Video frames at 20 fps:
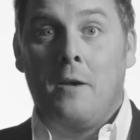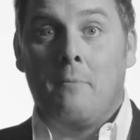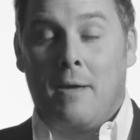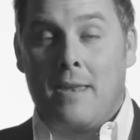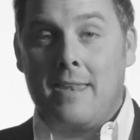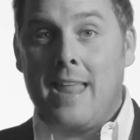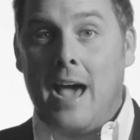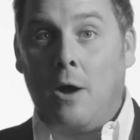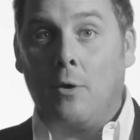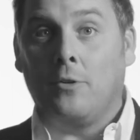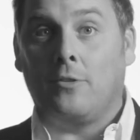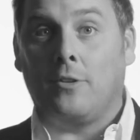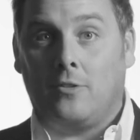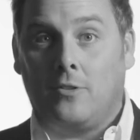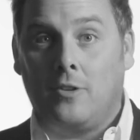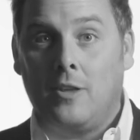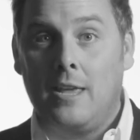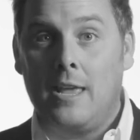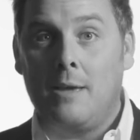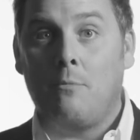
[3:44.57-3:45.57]
but now as a
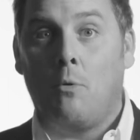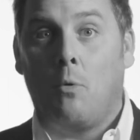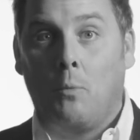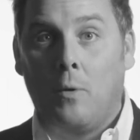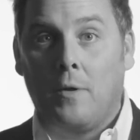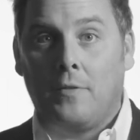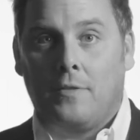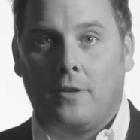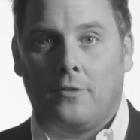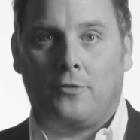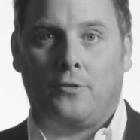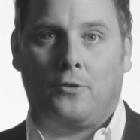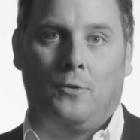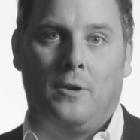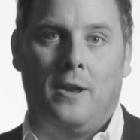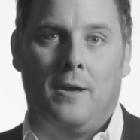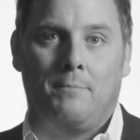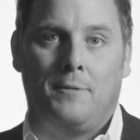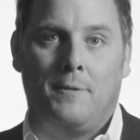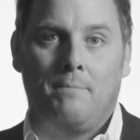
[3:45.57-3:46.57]
team with this
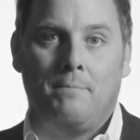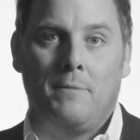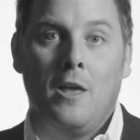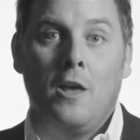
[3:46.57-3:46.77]
script.